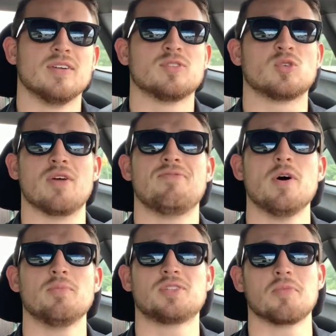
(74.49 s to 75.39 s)
So I
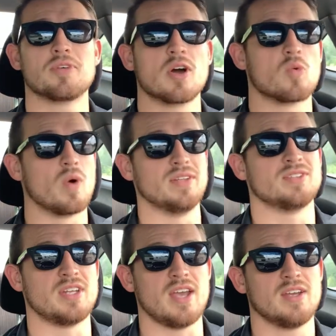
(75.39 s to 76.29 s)
filmed something on
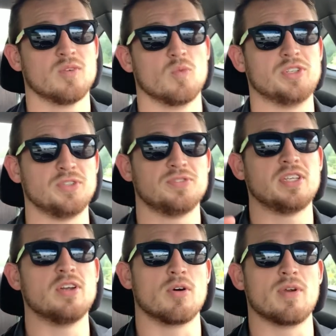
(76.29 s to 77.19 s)
Wednesday, which you've
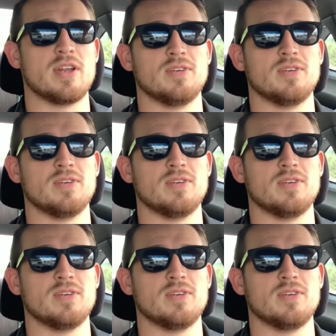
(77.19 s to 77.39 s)
seen already.